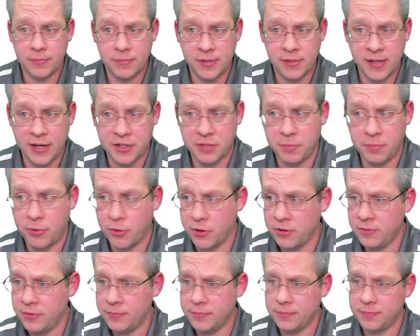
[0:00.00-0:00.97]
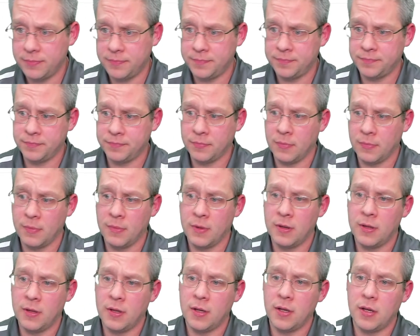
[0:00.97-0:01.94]
the Azure portal.
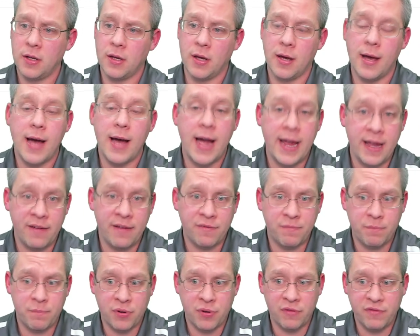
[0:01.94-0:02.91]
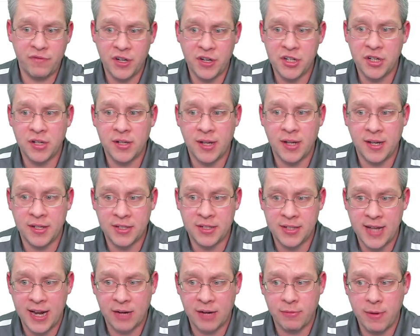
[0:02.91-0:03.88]
I have provisioned a
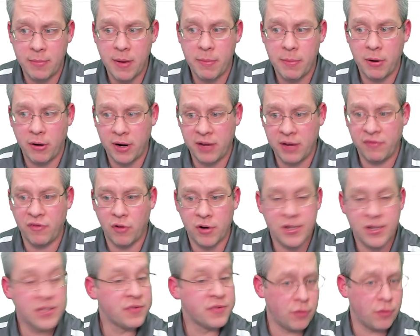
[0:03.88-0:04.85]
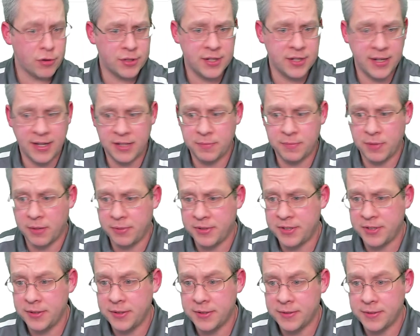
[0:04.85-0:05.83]
static web app already for us for today's
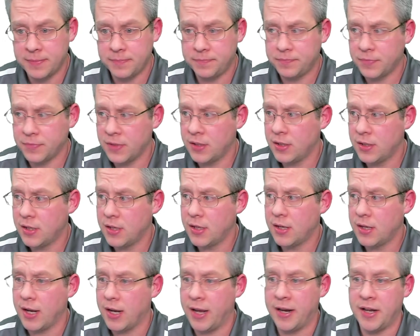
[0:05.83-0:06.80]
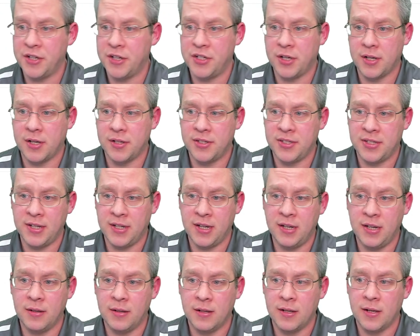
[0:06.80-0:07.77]
purposes. And as you can
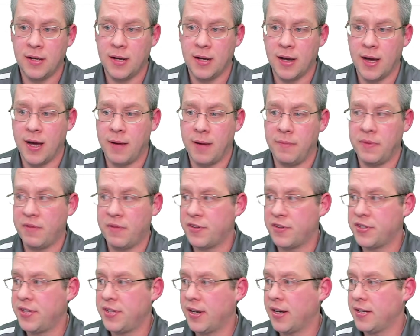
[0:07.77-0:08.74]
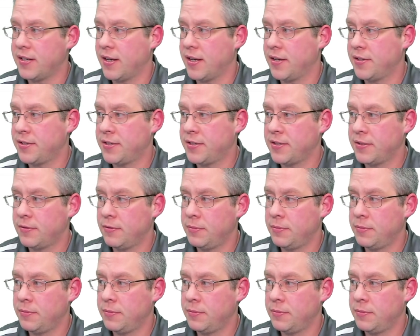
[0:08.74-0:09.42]
see, the first thing it does